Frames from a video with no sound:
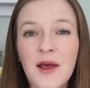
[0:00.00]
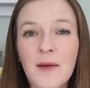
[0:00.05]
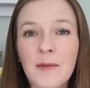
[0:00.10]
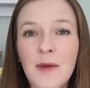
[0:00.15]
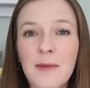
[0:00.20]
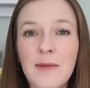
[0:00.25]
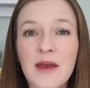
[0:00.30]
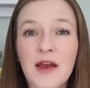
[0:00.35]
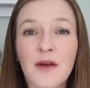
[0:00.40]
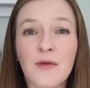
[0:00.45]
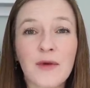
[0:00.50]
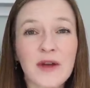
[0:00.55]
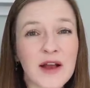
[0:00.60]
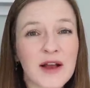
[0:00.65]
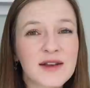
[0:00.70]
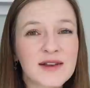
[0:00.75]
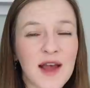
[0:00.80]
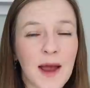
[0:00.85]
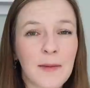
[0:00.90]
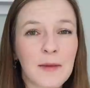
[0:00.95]
maybe
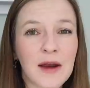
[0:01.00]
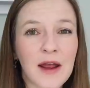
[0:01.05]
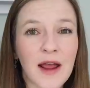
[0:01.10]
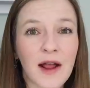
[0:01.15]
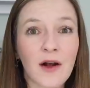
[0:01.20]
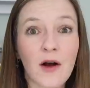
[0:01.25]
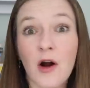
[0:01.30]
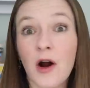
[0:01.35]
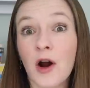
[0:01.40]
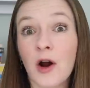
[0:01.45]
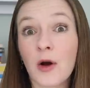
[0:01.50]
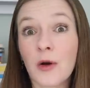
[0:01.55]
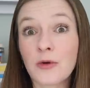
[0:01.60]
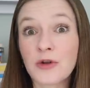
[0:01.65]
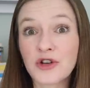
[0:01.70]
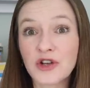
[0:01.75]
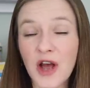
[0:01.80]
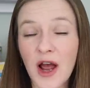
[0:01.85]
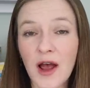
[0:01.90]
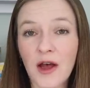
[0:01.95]
re-examining our
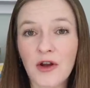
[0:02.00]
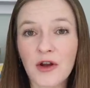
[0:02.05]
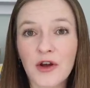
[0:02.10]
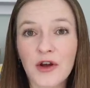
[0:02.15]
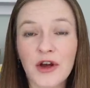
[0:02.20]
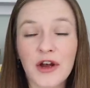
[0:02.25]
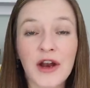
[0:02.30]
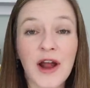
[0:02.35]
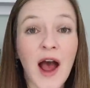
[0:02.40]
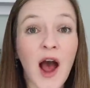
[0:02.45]
own childhood,